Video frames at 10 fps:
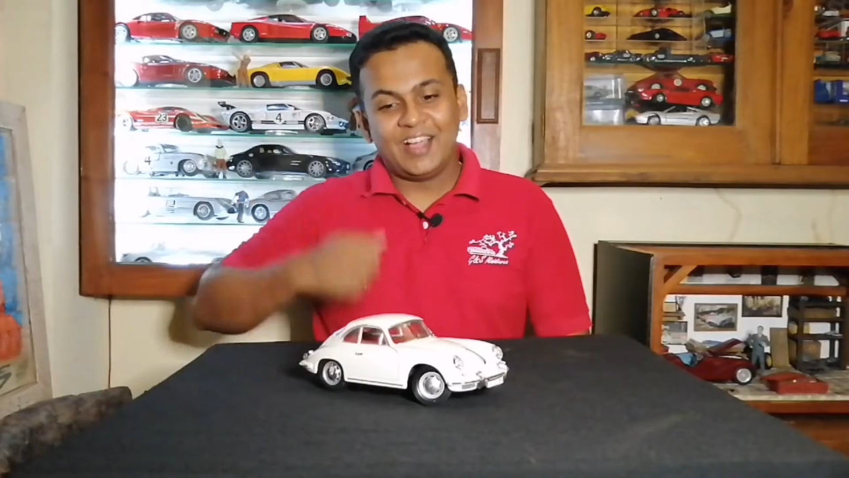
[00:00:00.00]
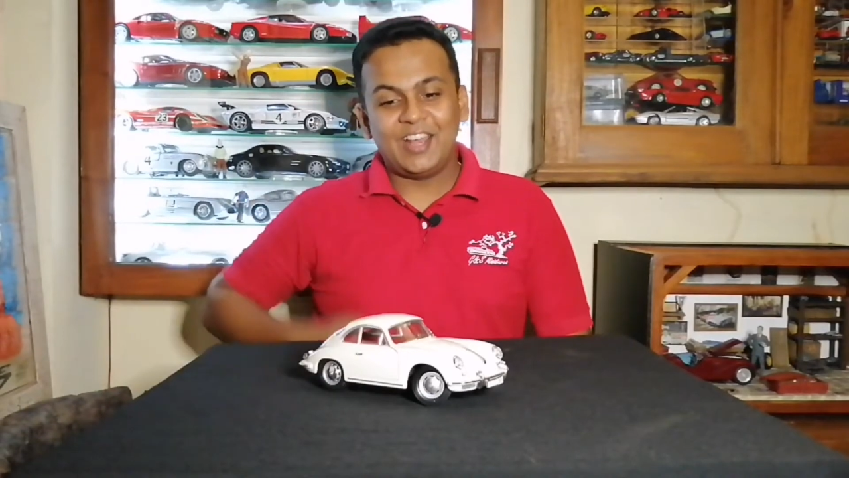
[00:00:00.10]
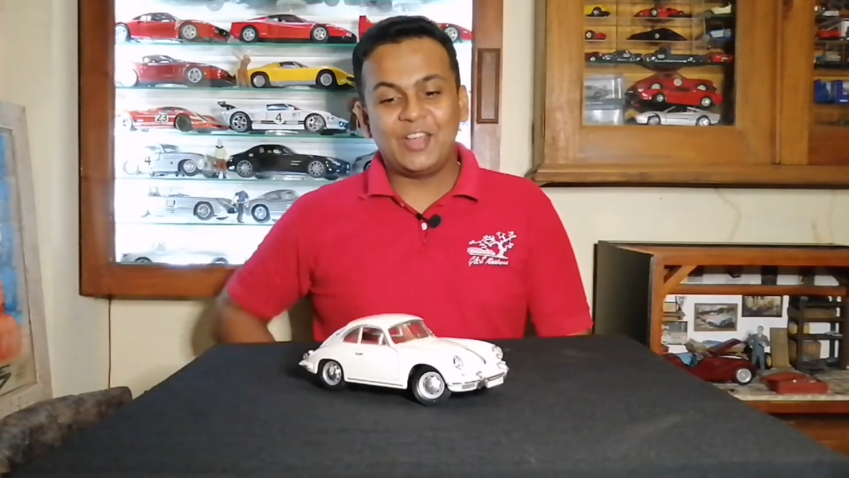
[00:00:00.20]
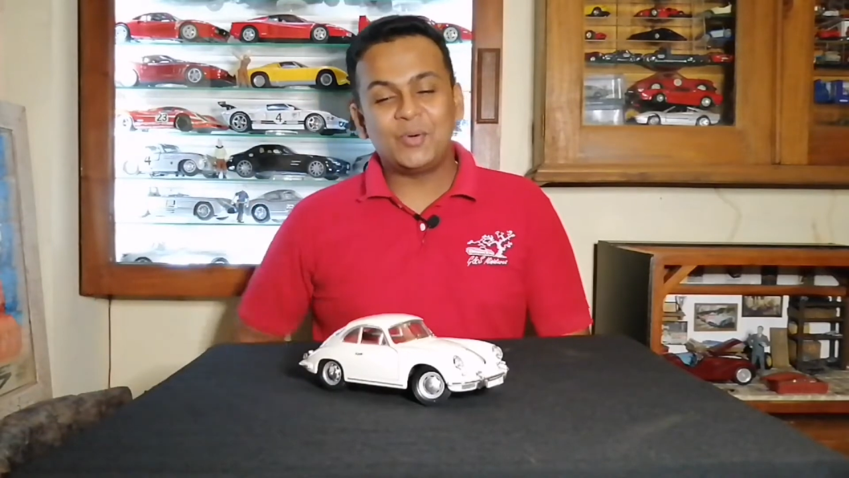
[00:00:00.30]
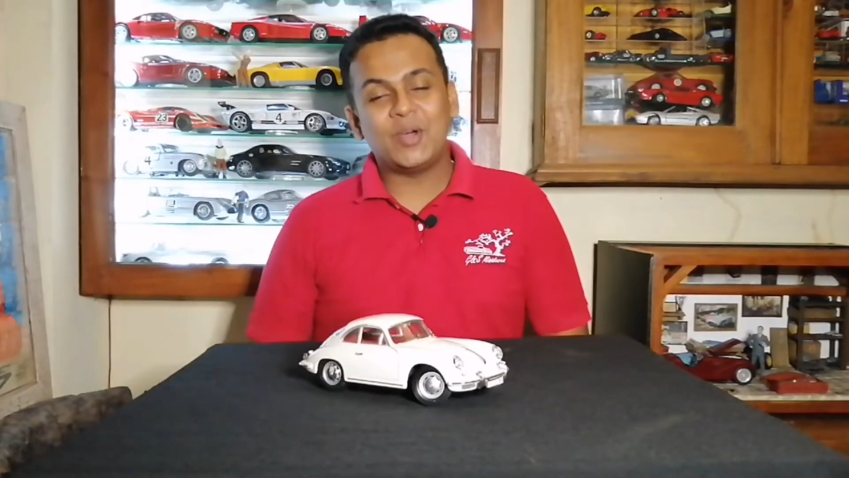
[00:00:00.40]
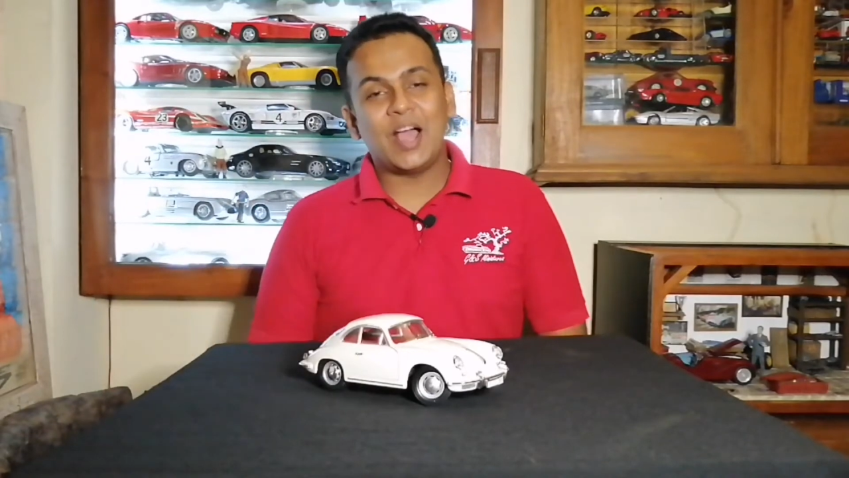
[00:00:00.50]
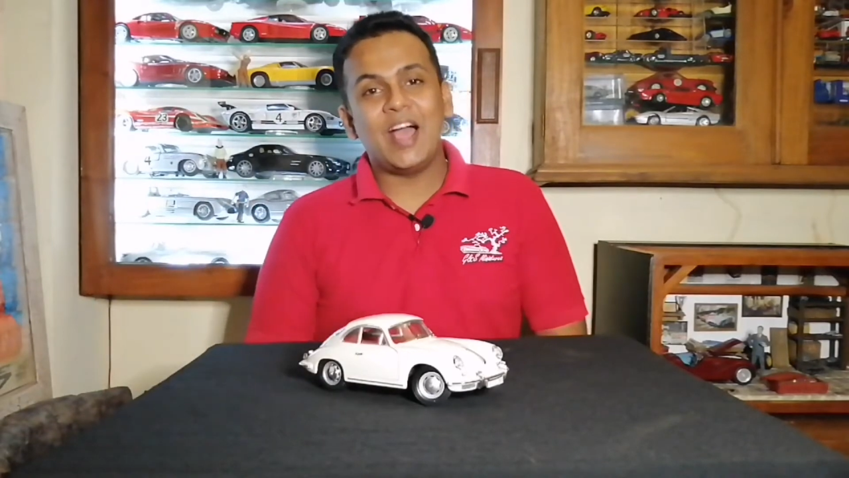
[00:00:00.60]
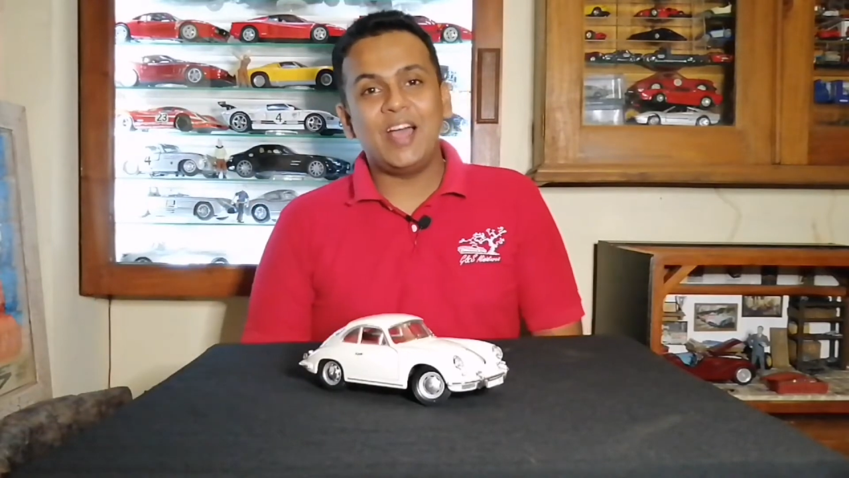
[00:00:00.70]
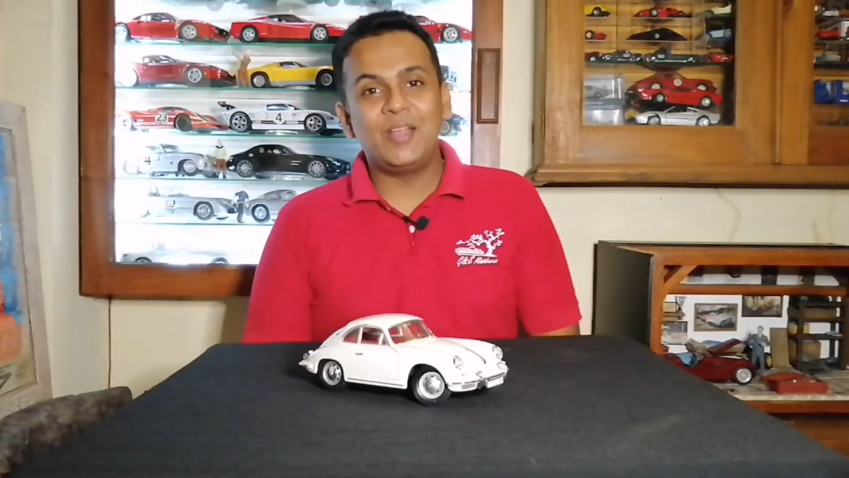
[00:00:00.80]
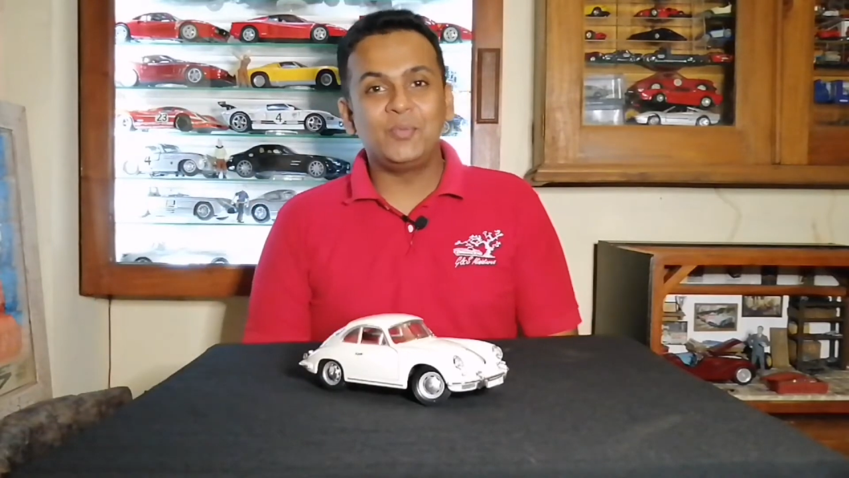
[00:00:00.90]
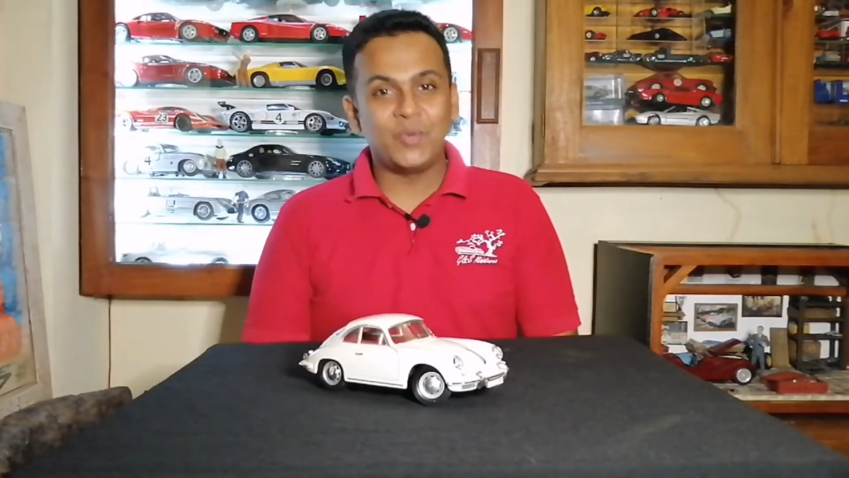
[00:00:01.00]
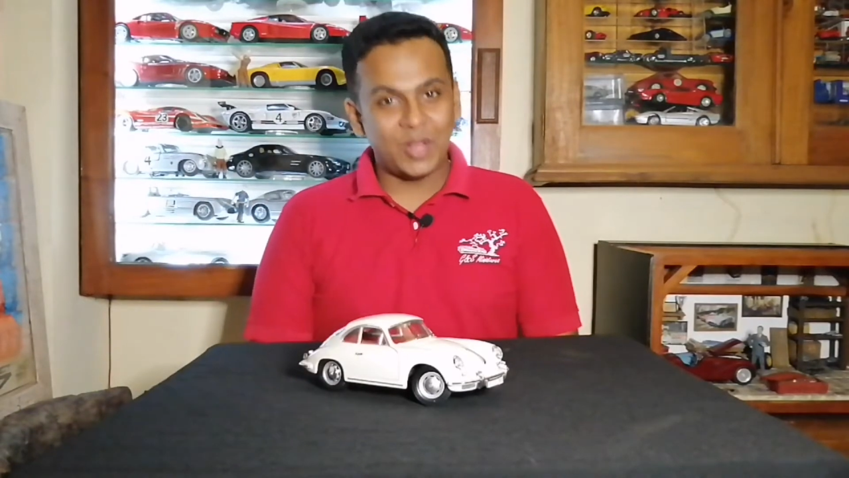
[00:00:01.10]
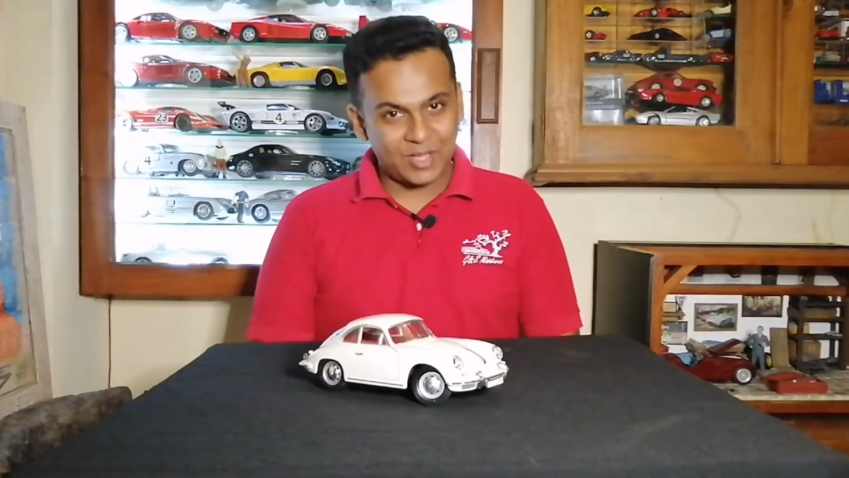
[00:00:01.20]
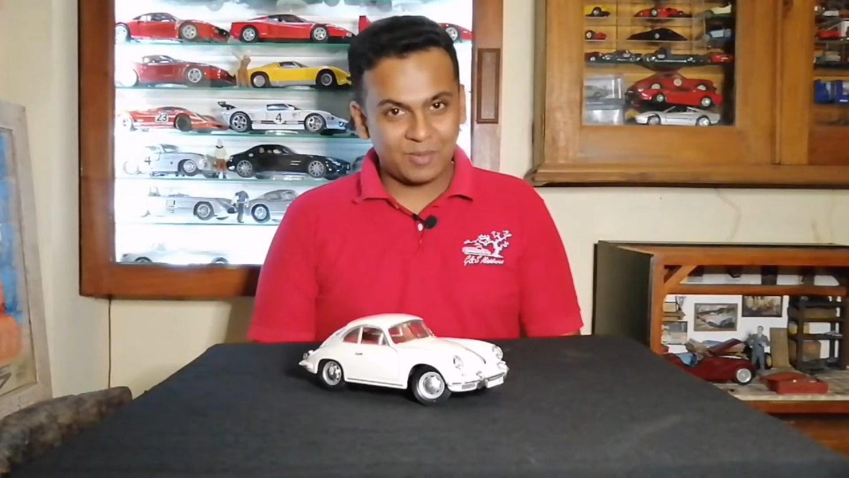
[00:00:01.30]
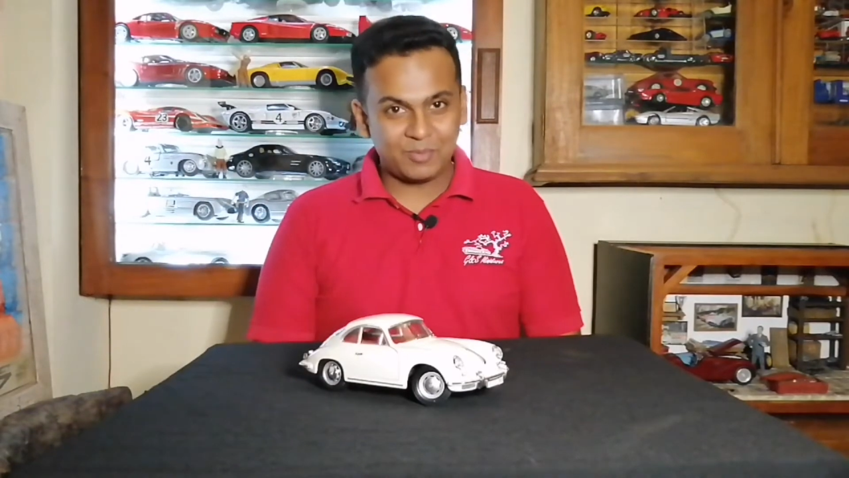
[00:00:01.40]
Hello and
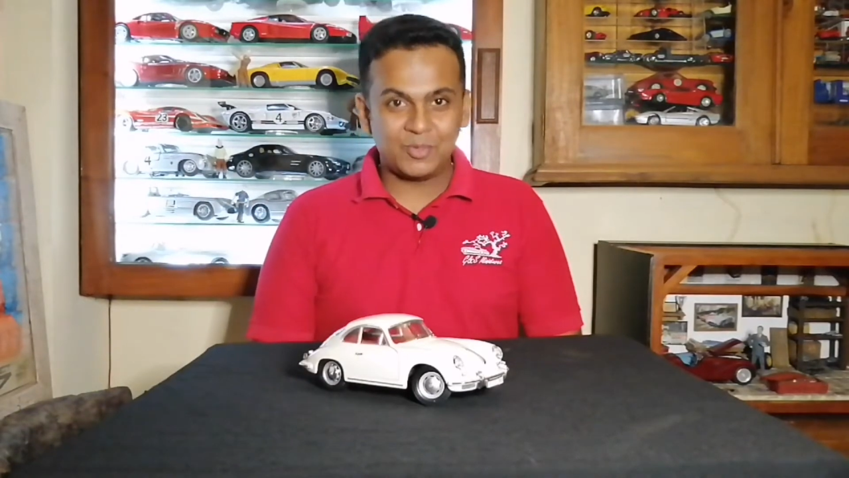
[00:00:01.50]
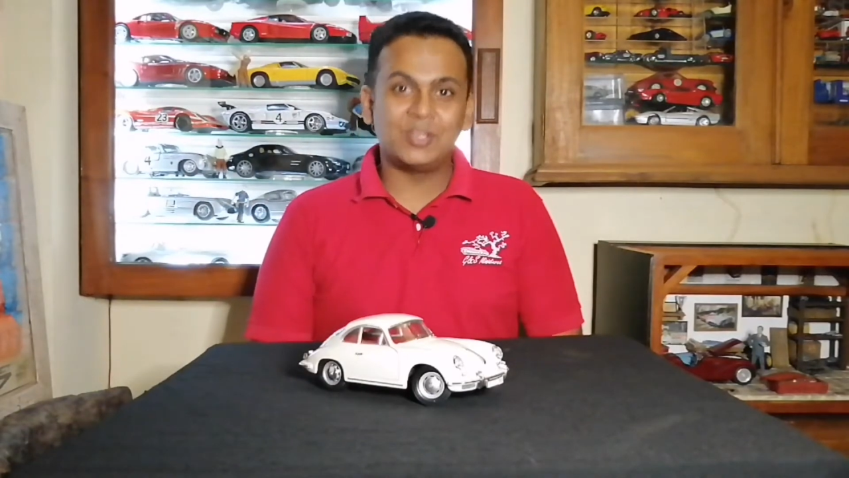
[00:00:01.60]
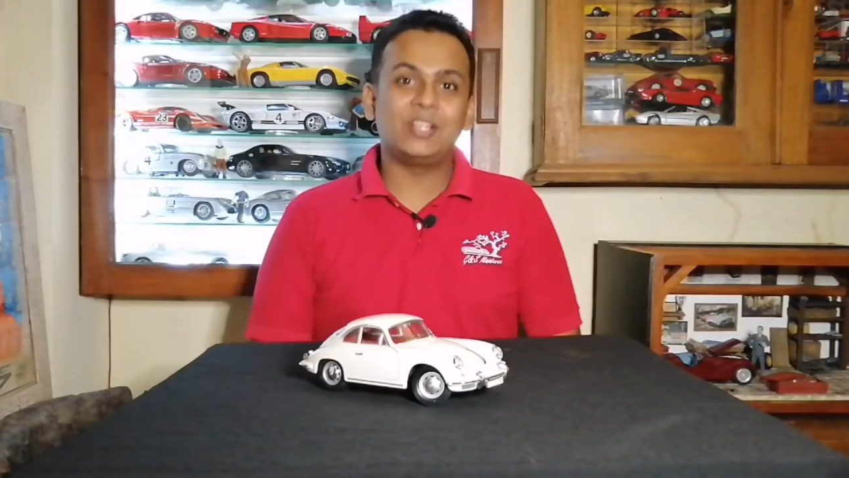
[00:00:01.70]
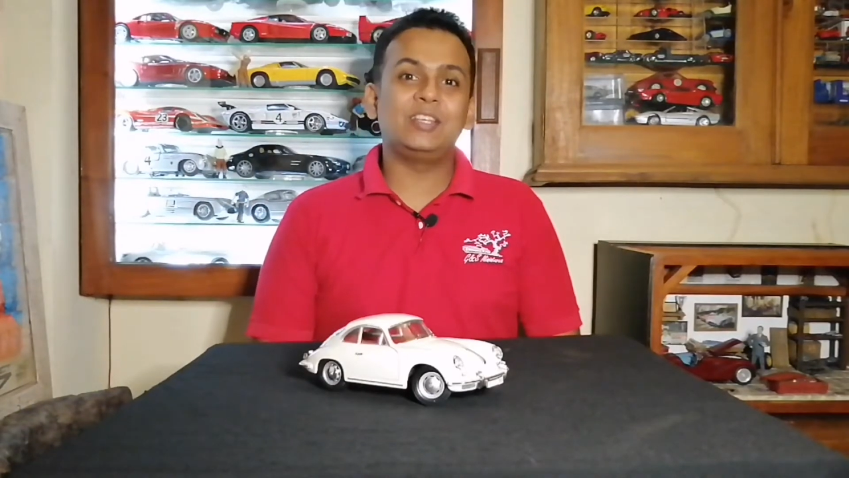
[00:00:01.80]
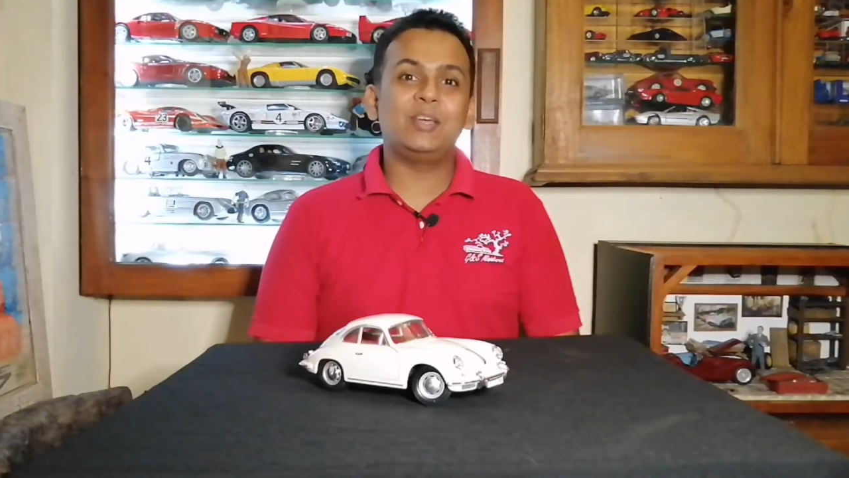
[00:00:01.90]
welcome to another